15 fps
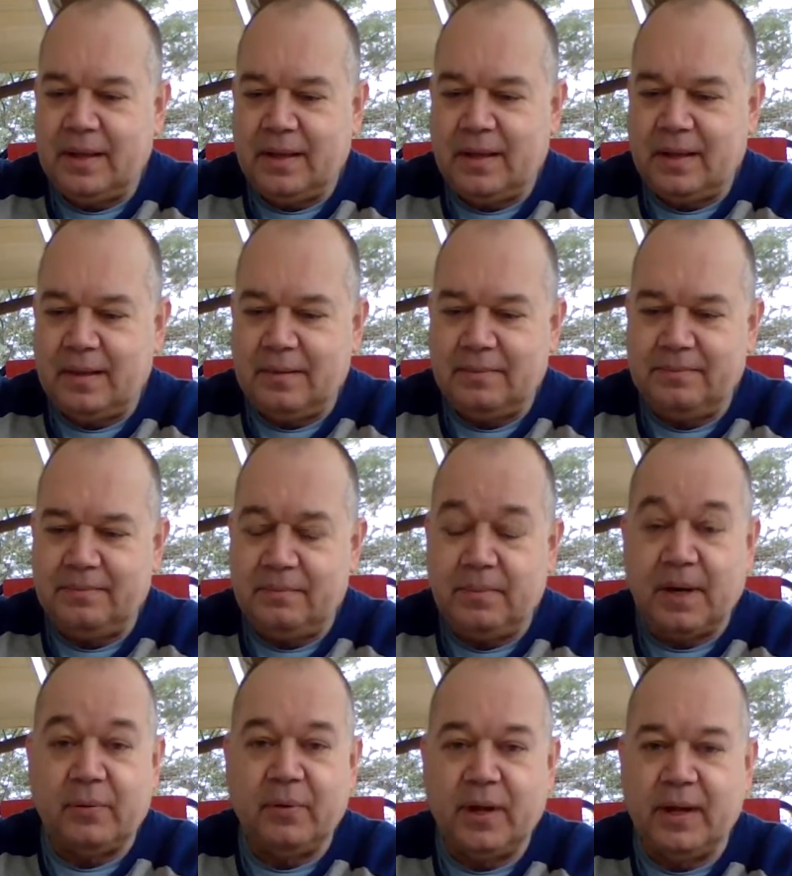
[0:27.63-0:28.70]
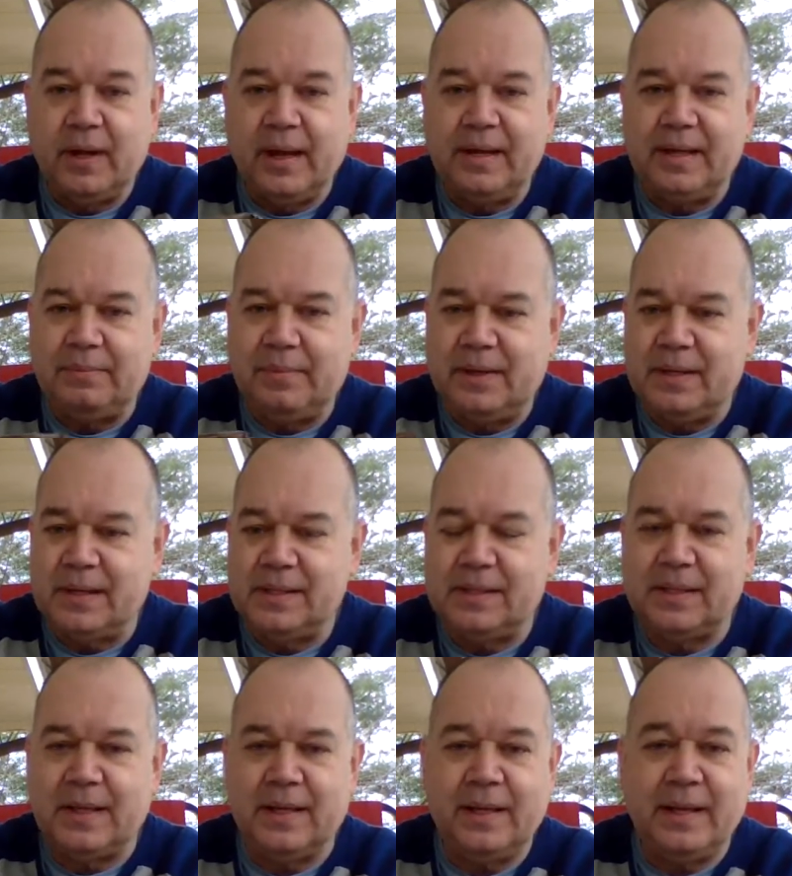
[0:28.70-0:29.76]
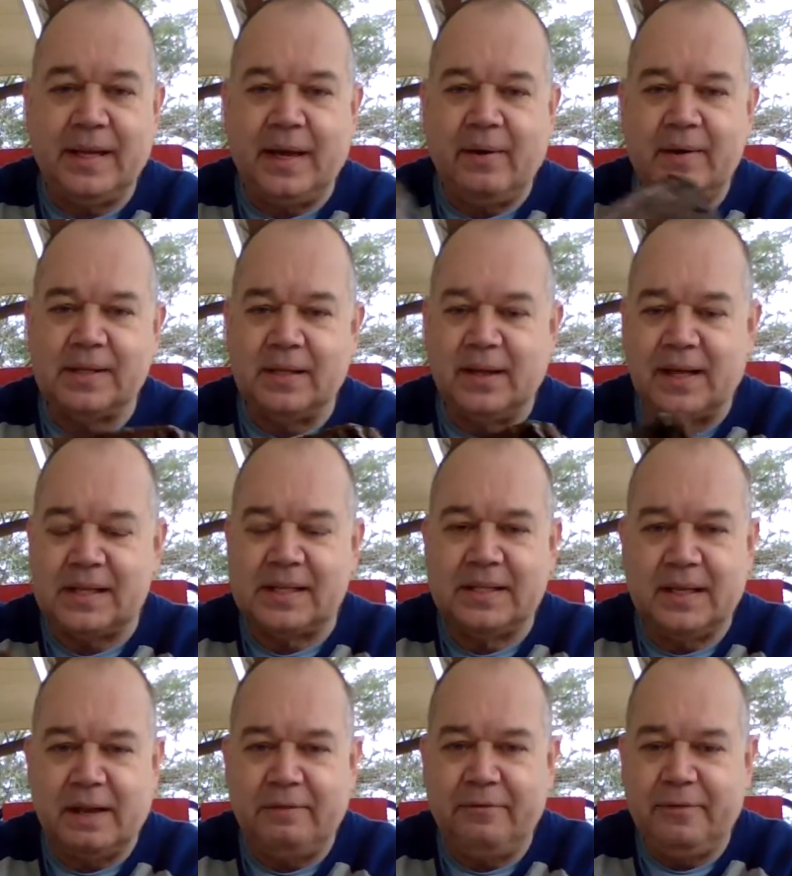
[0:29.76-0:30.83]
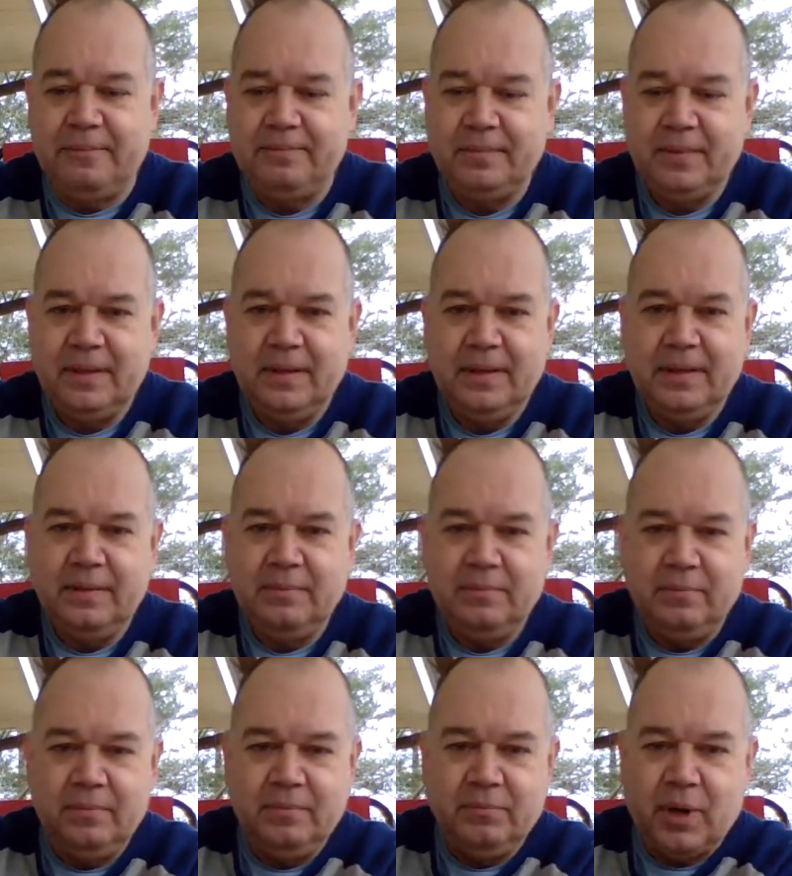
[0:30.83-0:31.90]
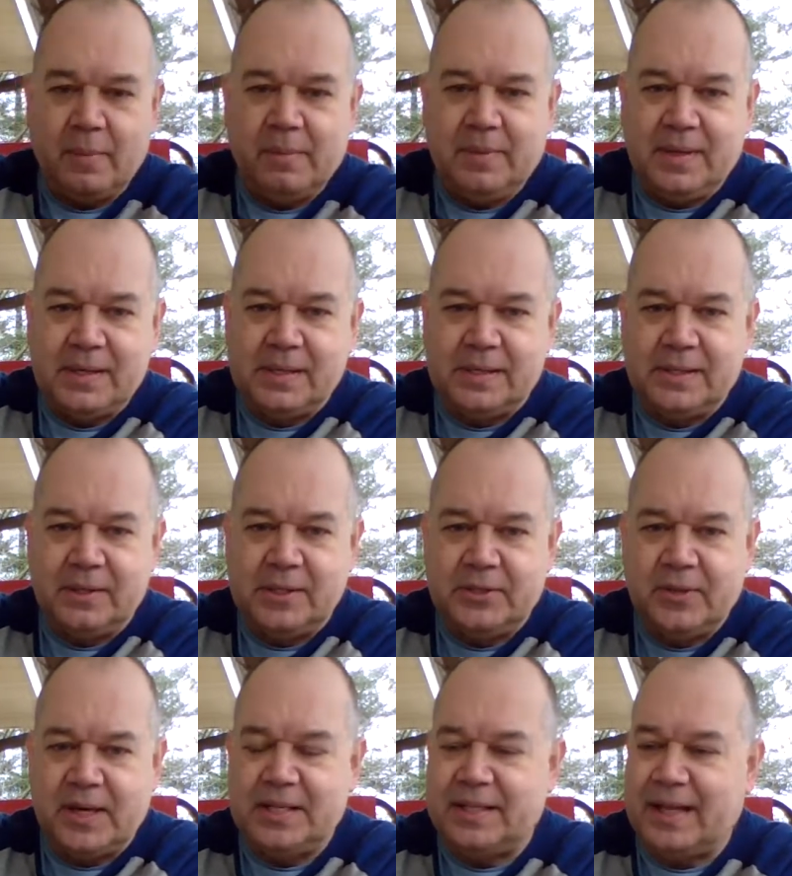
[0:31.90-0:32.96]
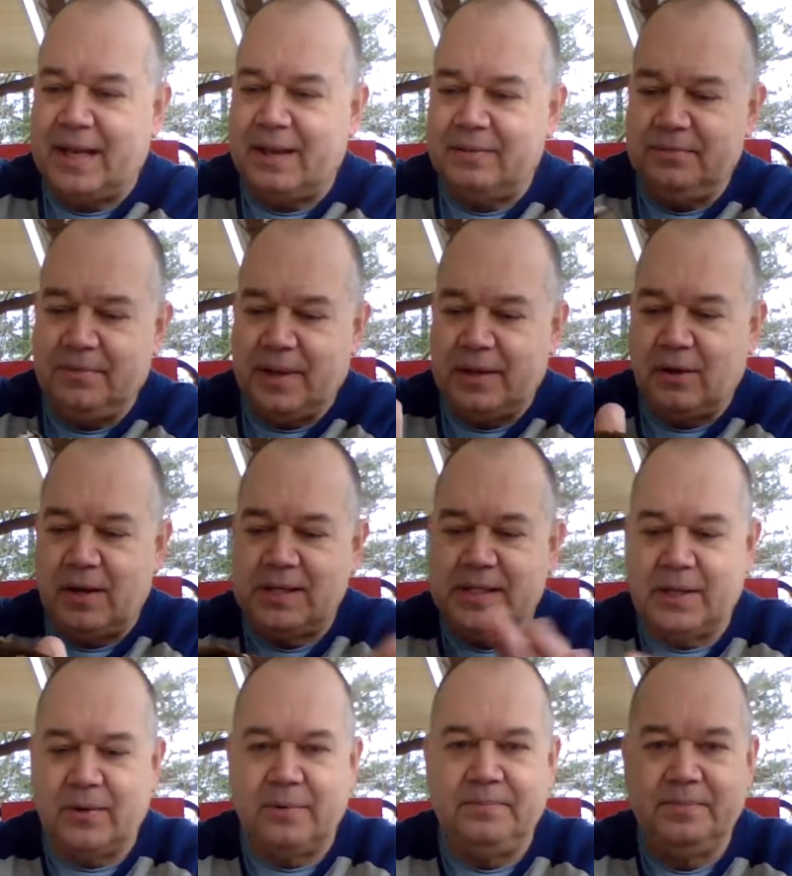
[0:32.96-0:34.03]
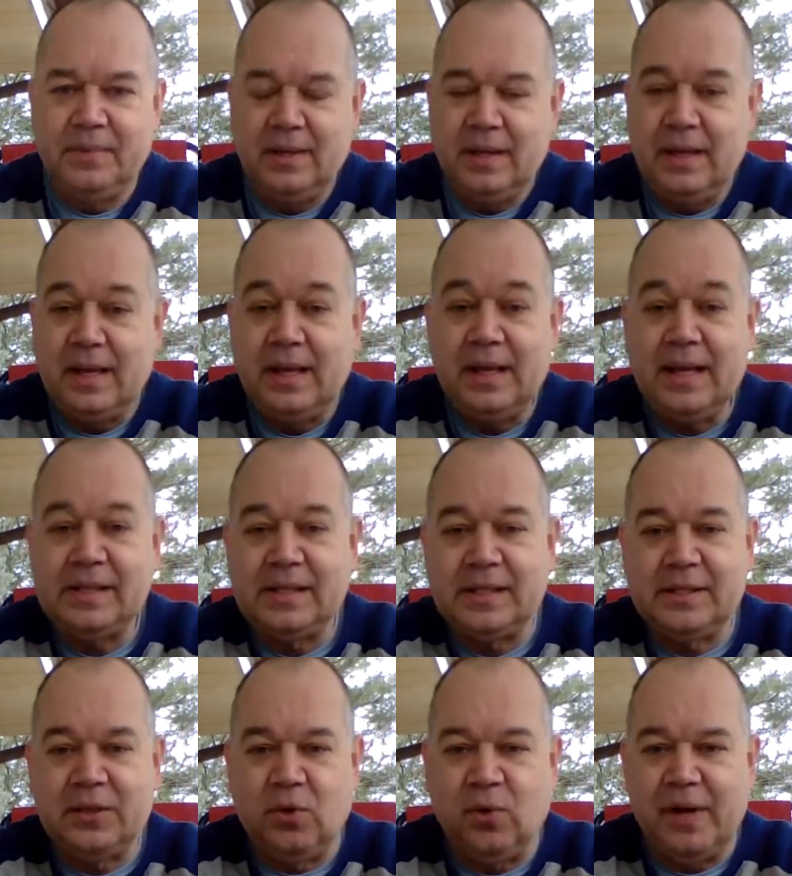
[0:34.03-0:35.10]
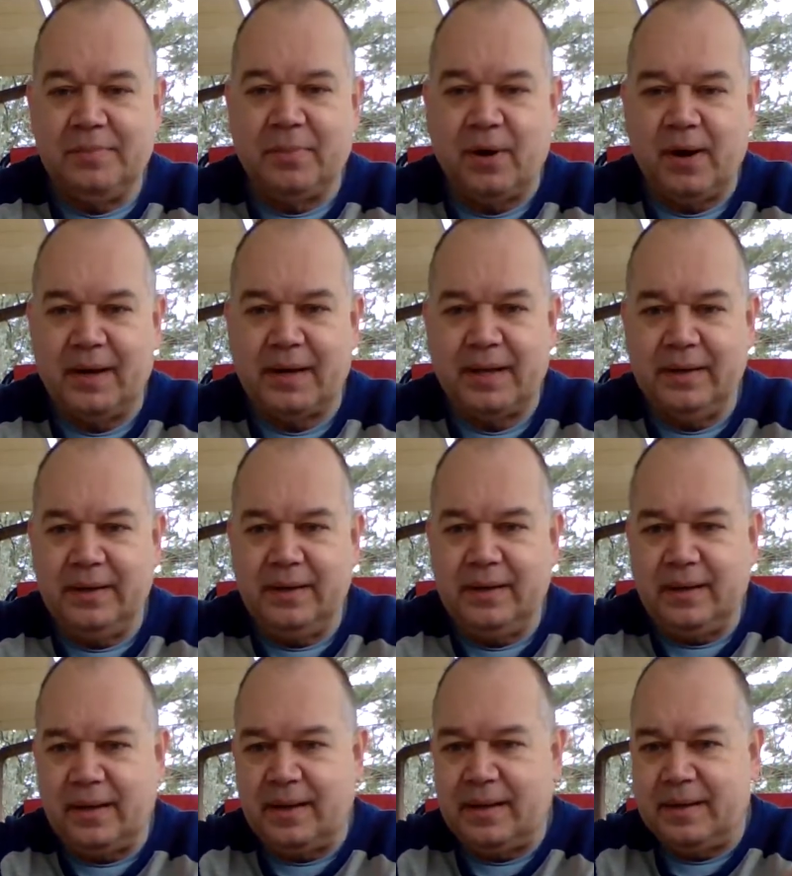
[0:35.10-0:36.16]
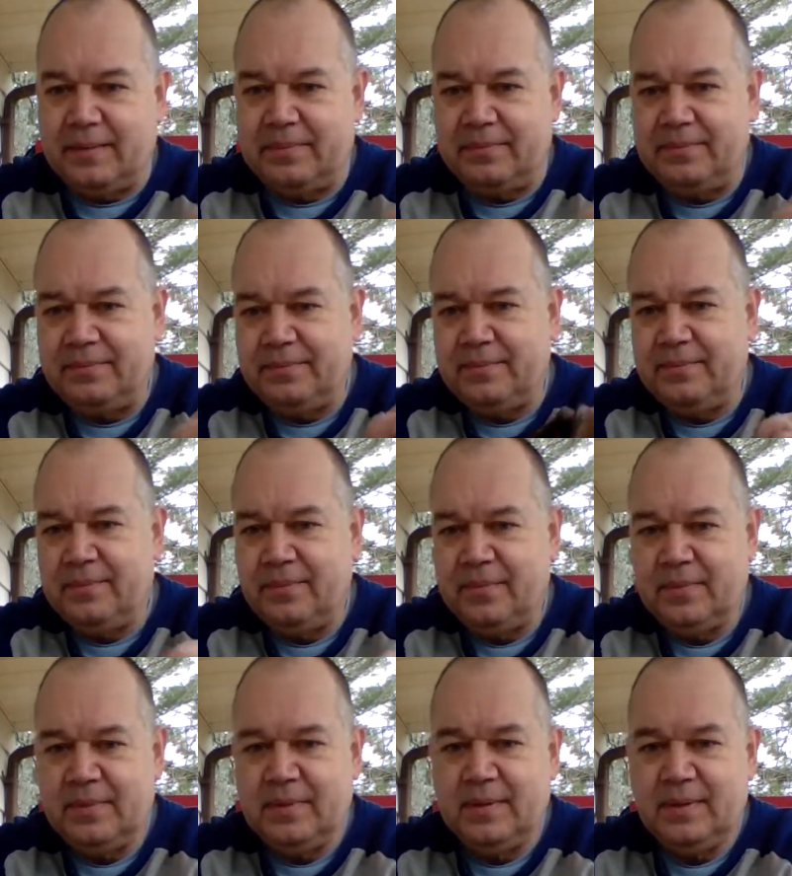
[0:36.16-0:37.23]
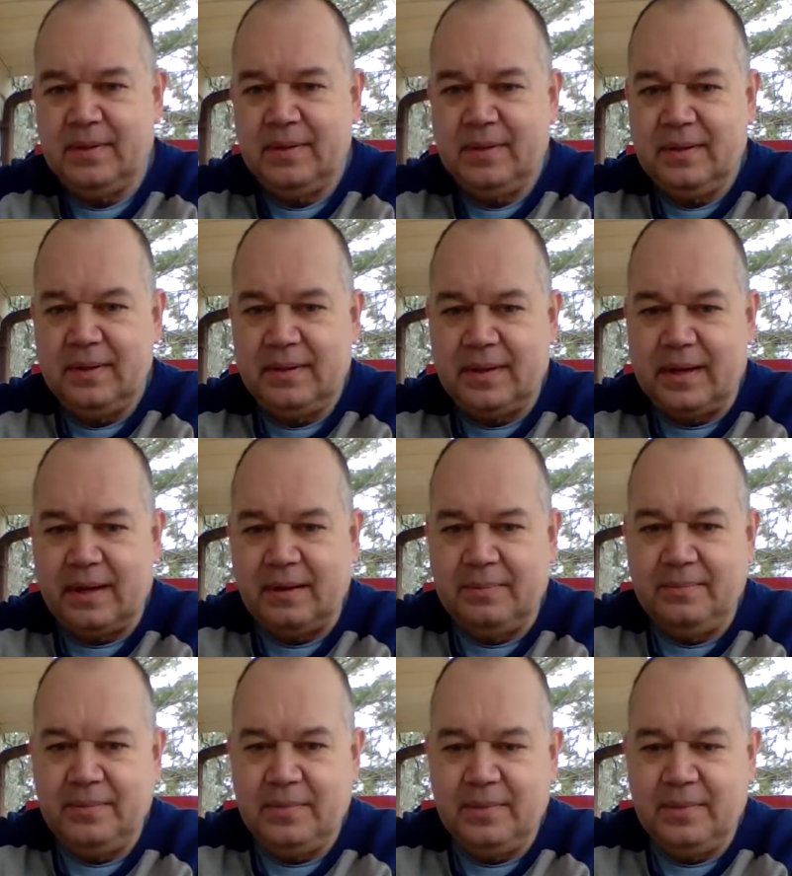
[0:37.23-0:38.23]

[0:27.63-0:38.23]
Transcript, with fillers: Um, but I really like it because uh, it carries a lot of stuff, probably because it's so stretched out. And also, it has this coin pocket um, there.